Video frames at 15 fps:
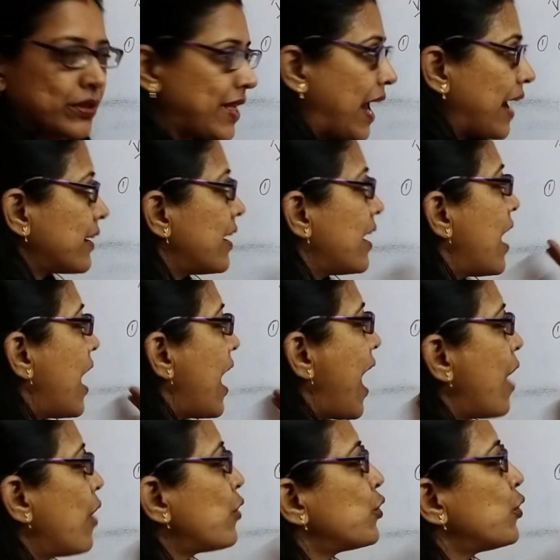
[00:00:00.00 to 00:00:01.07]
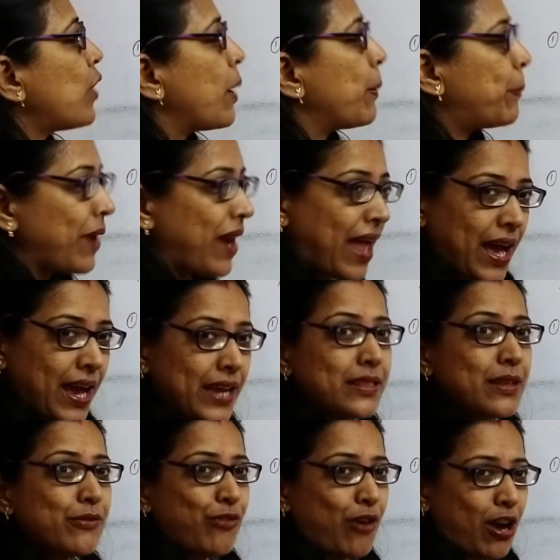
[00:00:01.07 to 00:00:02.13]
that how to
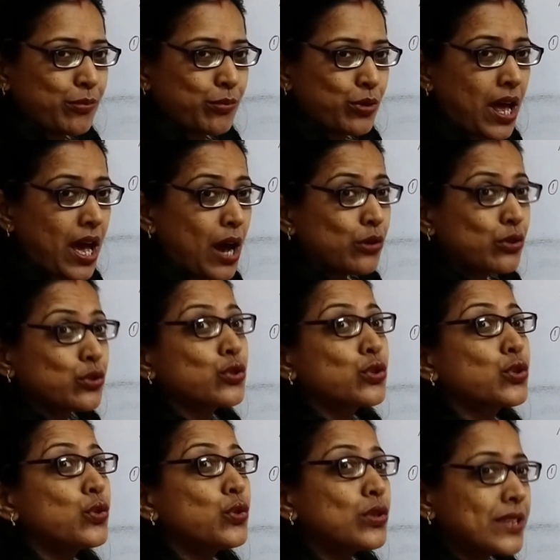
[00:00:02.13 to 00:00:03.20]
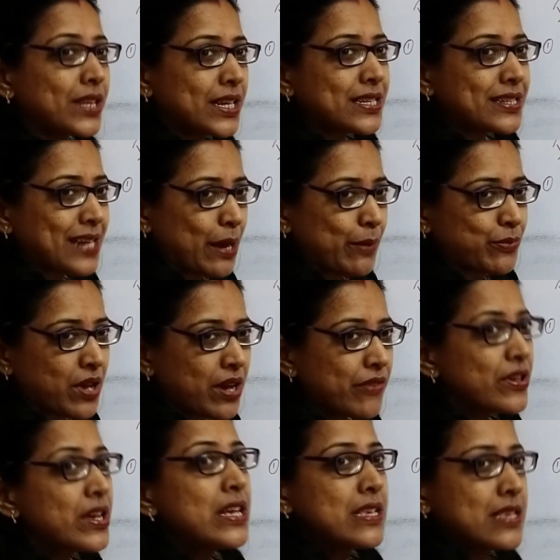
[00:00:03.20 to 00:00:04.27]
apply the formula, how to do these types
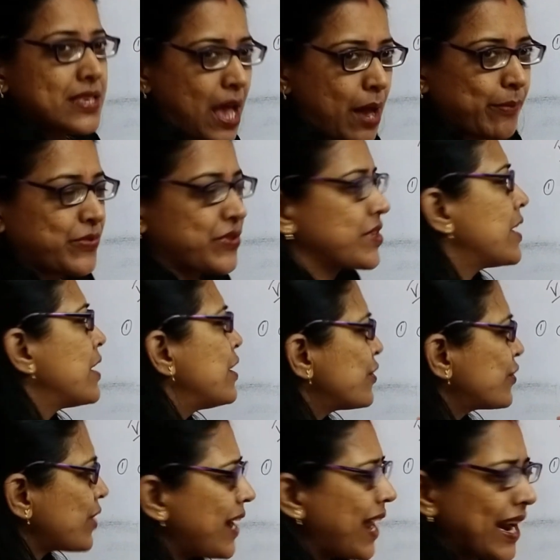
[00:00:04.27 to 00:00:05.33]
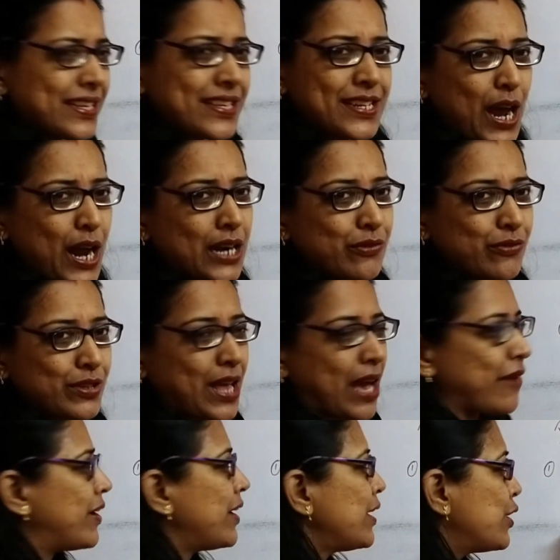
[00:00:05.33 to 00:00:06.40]
of sums. So let's start with
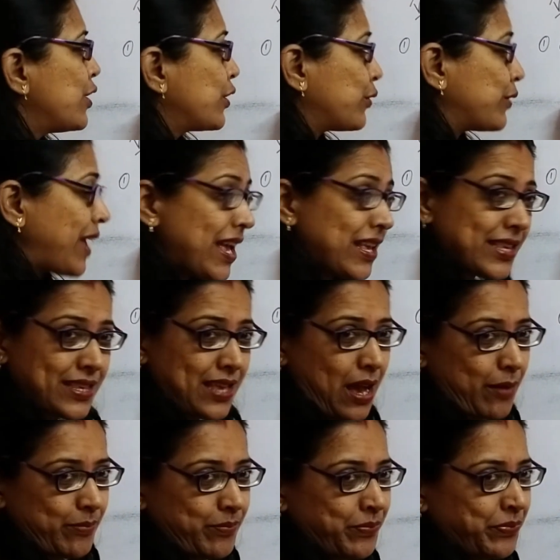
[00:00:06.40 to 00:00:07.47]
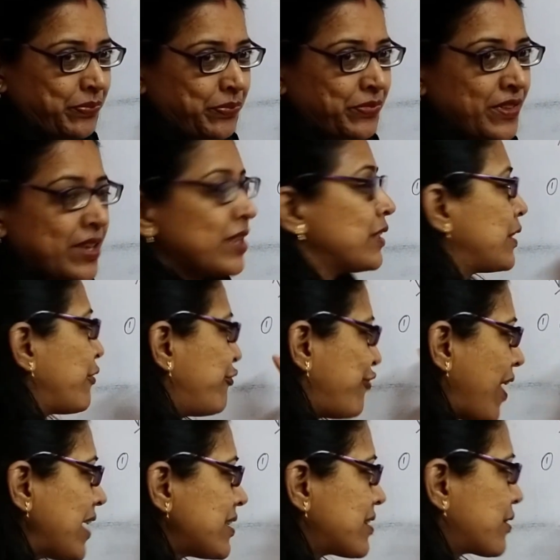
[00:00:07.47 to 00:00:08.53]
our today's sum. The
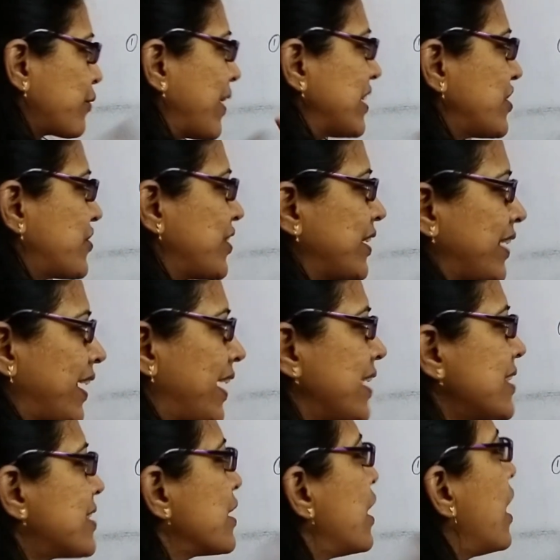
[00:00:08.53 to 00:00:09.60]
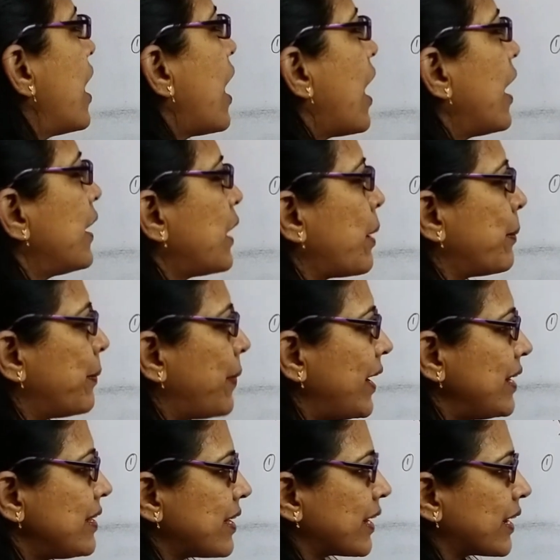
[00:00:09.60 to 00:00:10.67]
first question is, a number
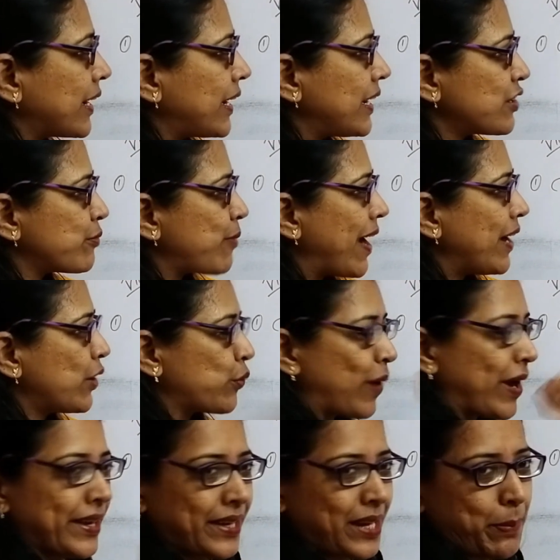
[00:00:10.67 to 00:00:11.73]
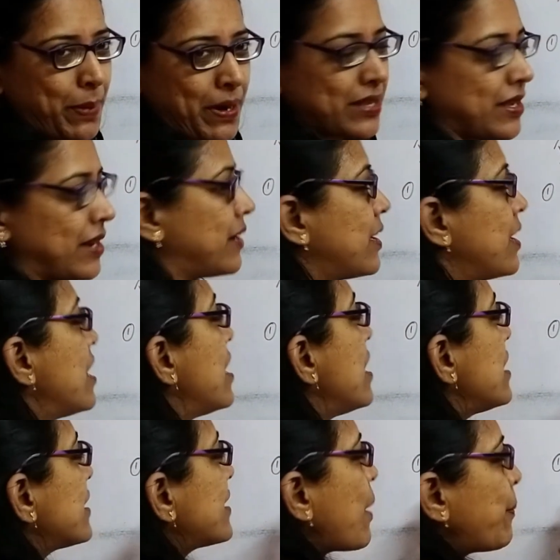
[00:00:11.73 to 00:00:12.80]
is increased by 20%.
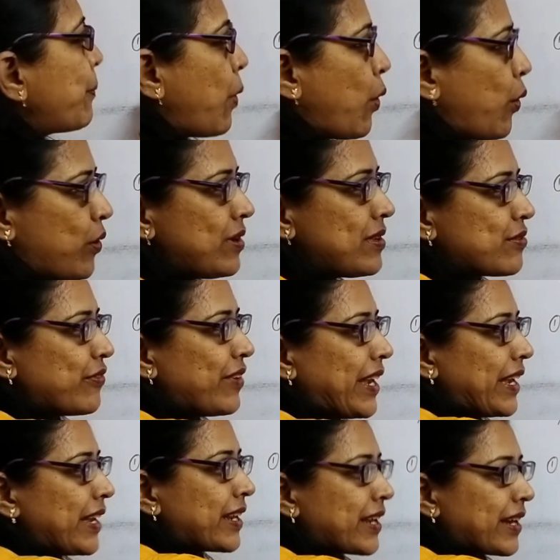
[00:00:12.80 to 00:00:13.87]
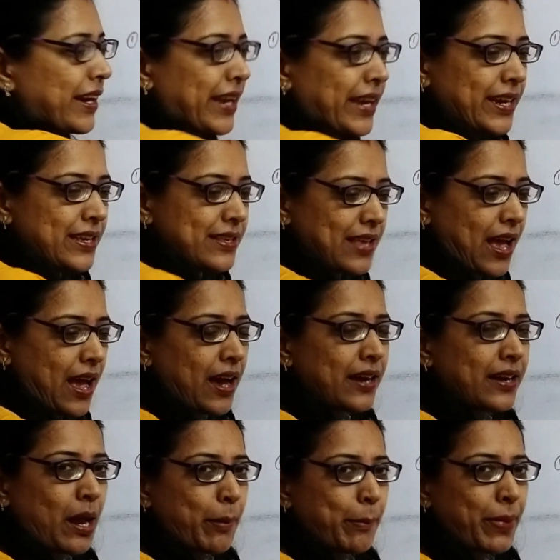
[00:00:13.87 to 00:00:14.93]
Suppose we increase
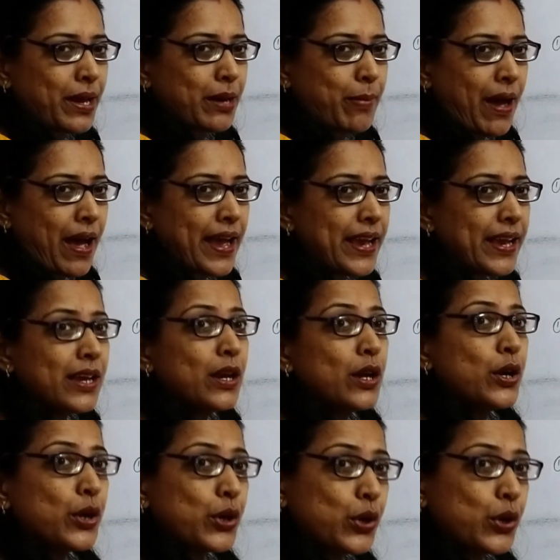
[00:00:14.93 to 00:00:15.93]
a number by